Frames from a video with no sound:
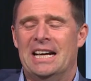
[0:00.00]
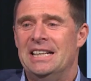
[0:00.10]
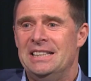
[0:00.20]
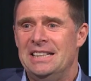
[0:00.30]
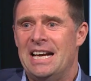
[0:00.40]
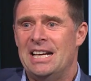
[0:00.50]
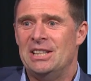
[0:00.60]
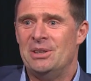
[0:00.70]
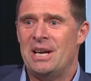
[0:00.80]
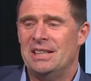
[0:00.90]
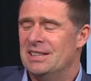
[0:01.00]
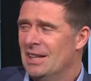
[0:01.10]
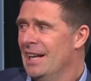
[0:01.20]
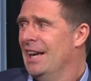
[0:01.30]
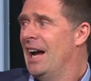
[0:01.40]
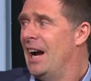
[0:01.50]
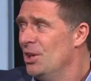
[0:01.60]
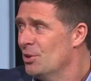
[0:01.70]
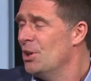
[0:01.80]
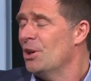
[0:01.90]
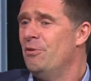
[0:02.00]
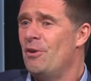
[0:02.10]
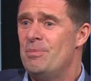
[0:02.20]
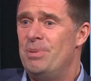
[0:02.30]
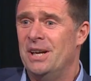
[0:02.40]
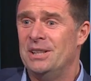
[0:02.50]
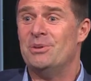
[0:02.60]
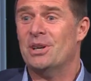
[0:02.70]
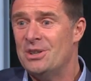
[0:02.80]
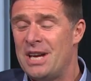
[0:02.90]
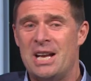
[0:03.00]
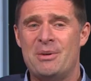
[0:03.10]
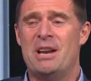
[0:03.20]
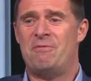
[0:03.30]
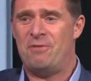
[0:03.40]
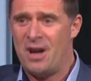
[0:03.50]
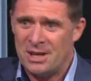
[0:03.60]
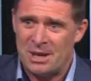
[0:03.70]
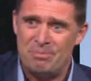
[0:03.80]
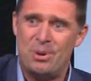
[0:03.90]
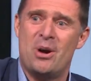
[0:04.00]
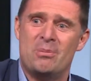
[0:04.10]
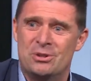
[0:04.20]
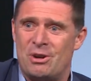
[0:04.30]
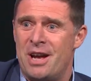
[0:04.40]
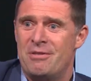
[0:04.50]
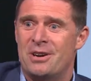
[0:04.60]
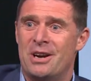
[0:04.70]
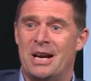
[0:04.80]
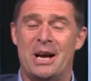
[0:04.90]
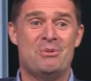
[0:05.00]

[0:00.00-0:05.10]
And in the end, he went, "Are you looking for a pint?" And we're going, "Yeah." And he went, "Find a pub, driver."